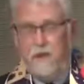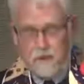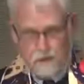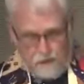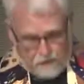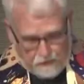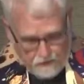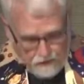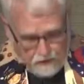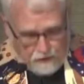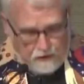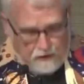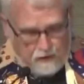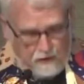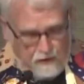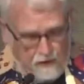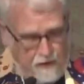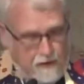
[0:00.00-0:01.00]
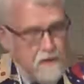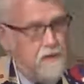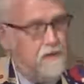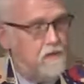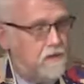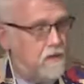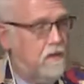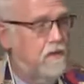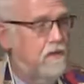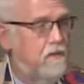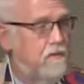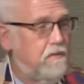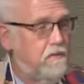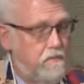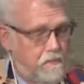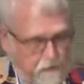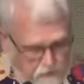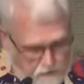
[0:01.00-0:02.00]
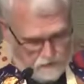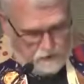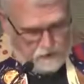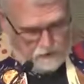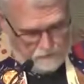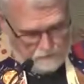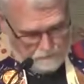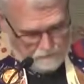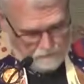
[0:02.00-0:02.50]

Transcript: a critically uncertain future.